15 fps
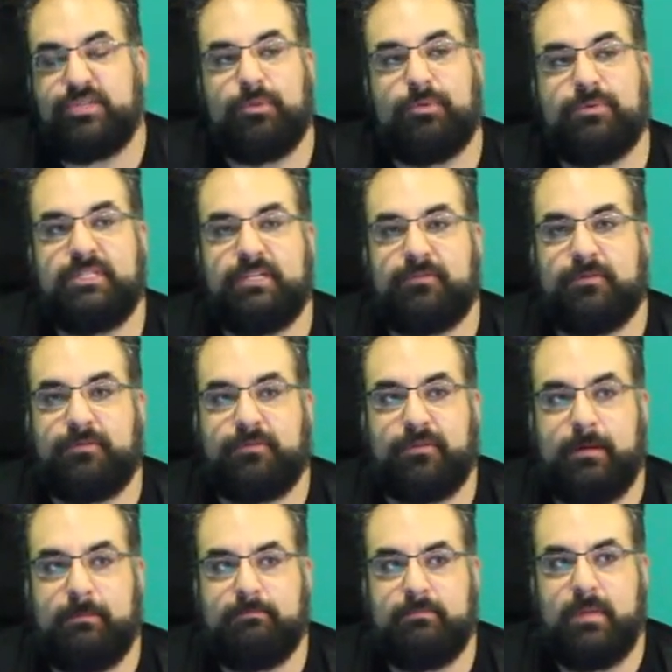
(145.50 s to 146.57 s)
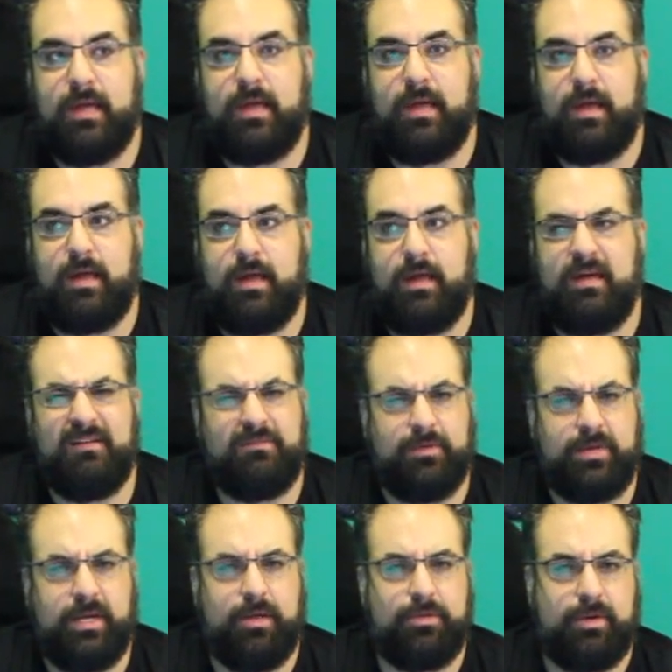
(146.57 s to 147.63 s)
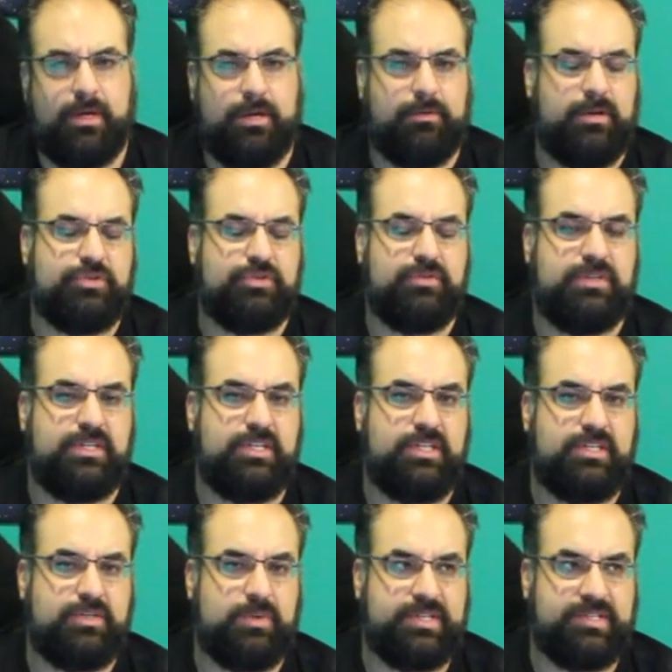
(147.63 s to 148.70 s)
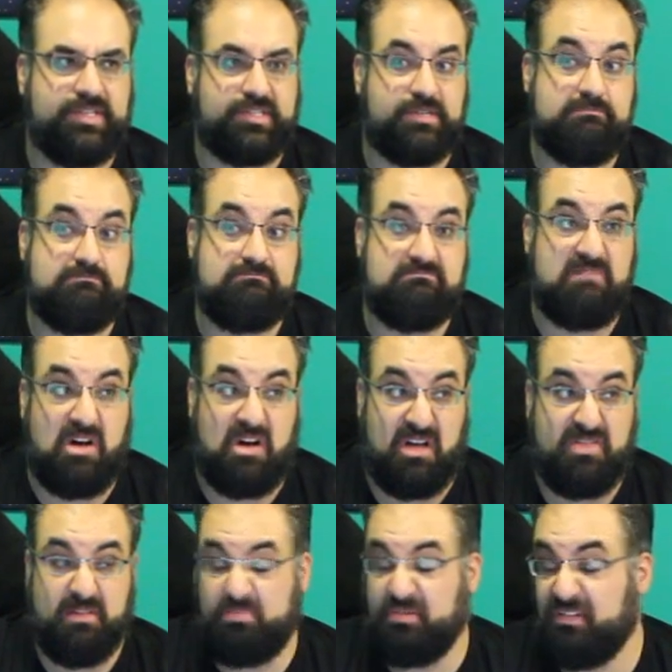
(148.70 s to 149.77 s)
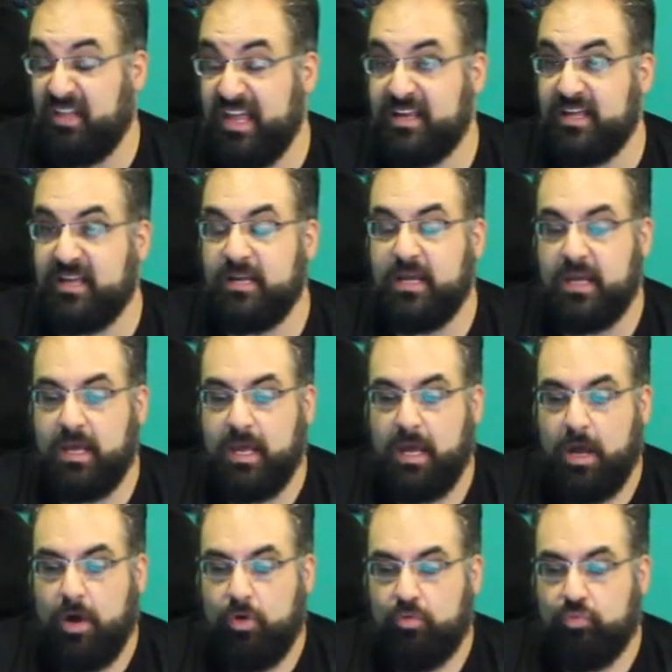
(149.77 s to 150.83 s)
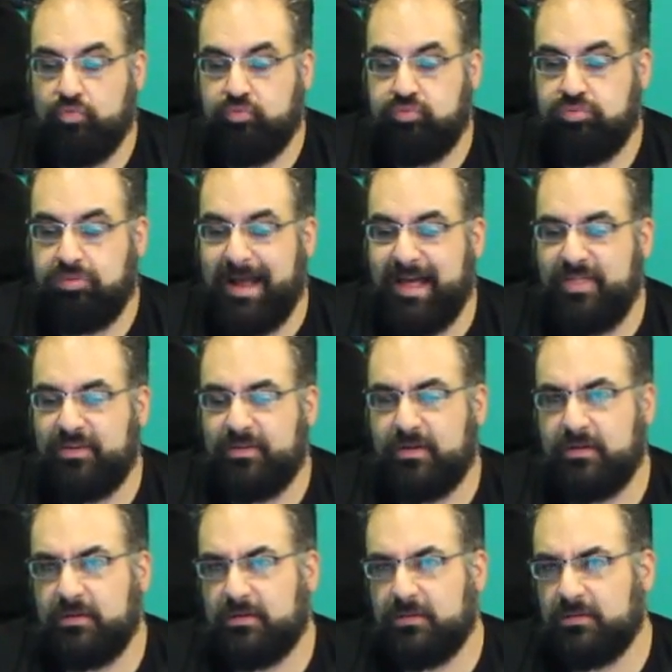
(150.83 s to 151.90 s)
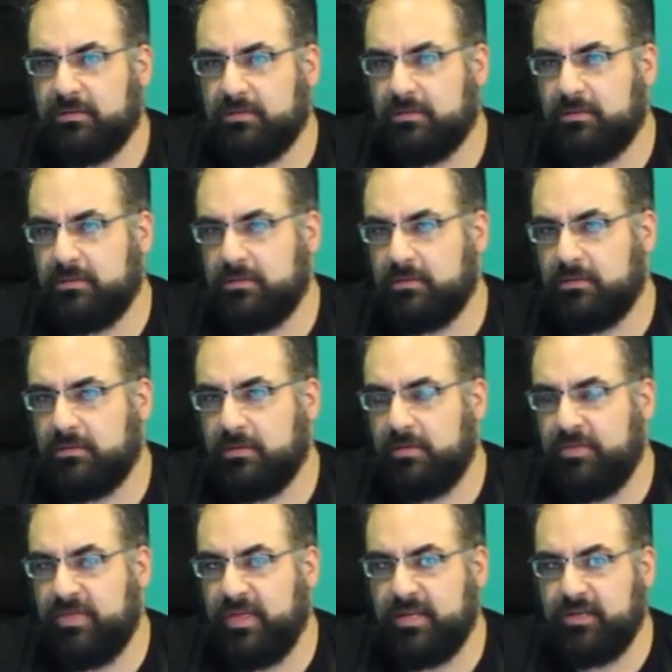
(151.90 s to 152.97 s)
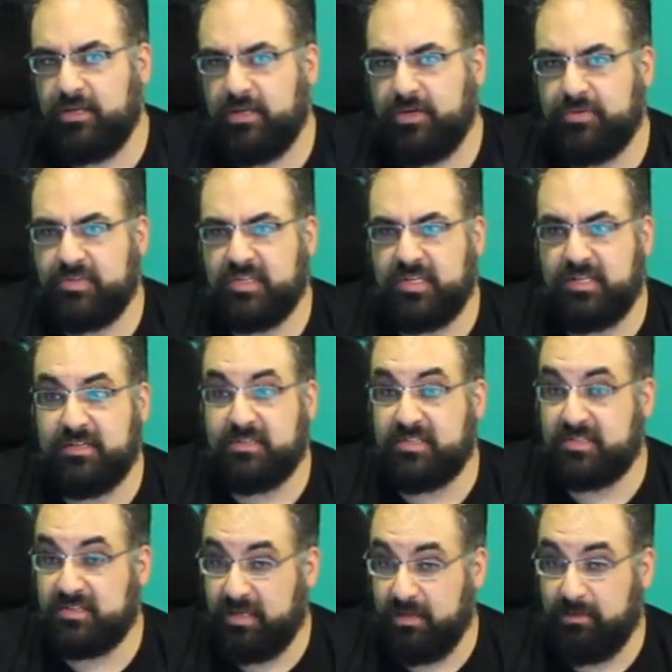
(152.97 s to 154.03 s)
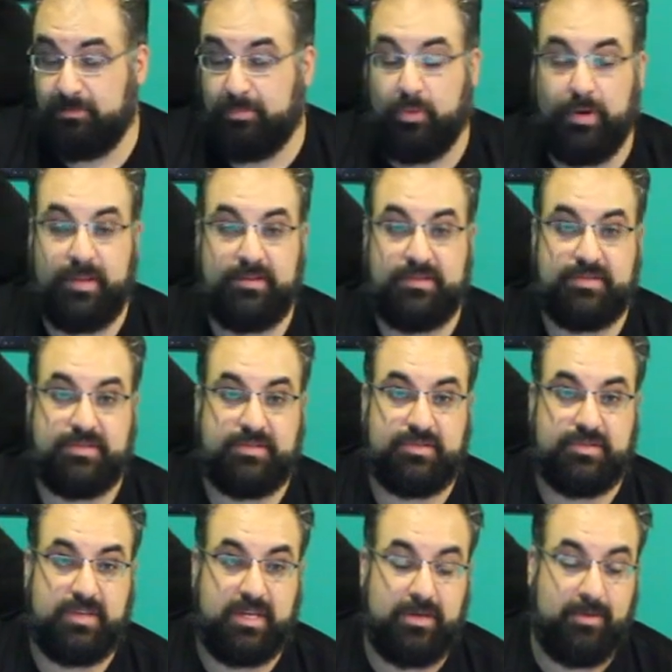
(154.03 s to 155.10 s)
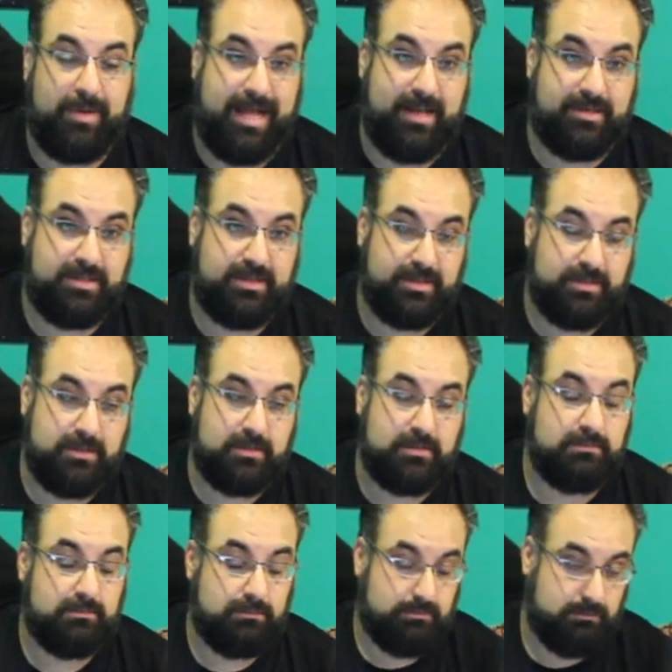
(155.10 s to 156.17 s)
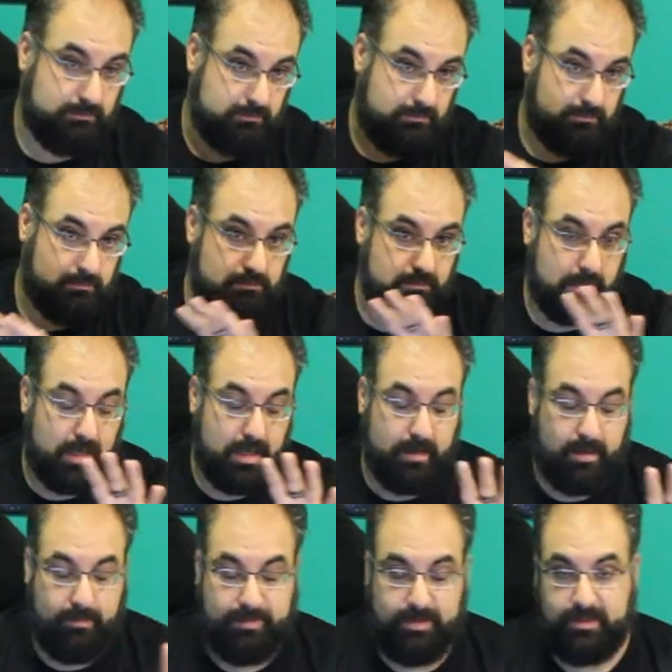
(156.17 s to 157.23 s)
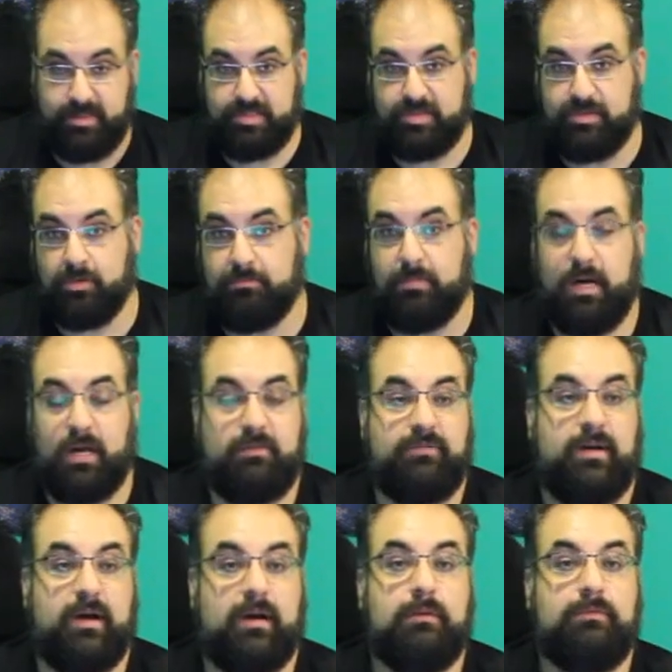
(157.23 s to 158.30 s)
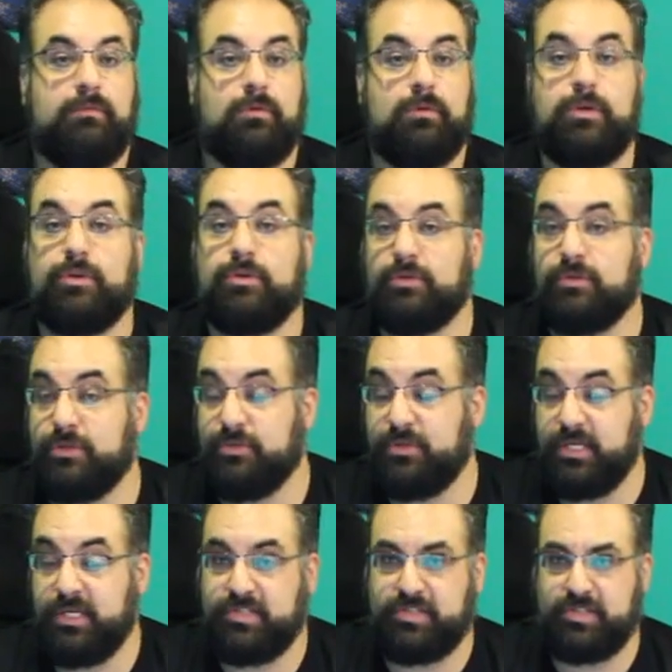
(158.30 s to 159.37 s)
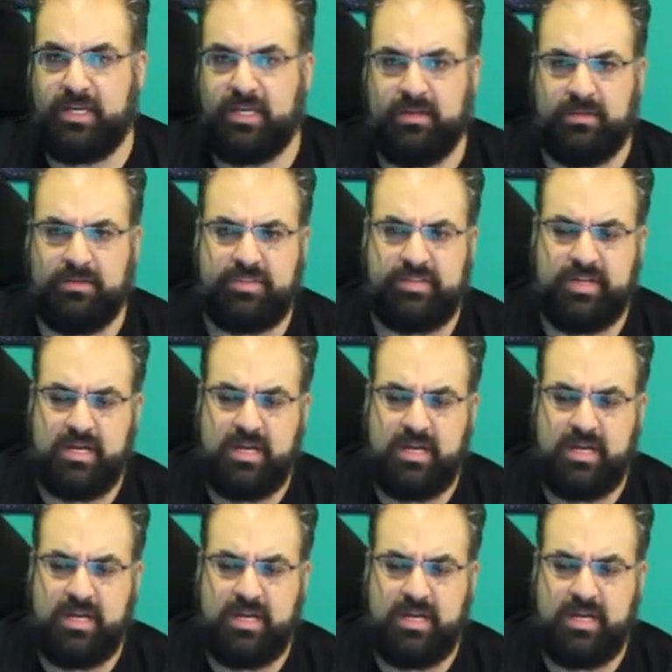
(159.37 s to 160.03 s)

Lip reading: where we differ from every other iteration of the D20 system on the planet. Rather than using skill points that you add to your ability score modifier for your unique skills,